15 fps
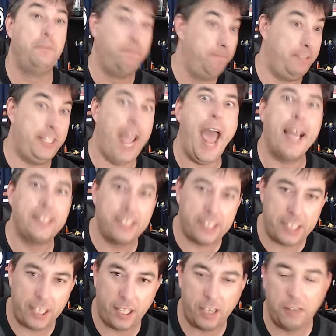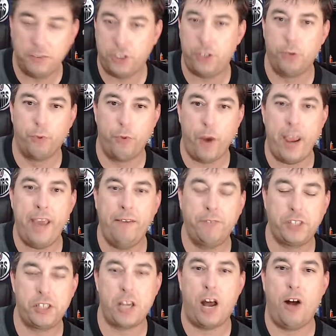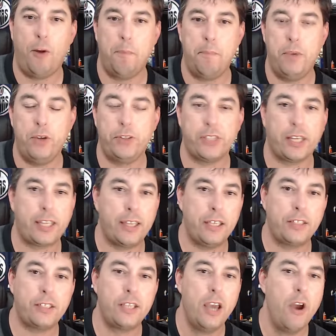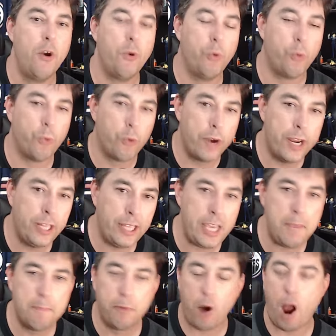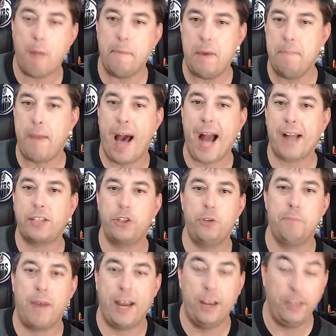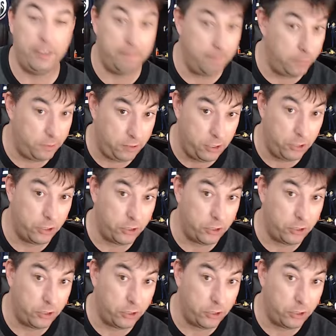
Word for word: dancing to rave style music. This really brought me back to my good old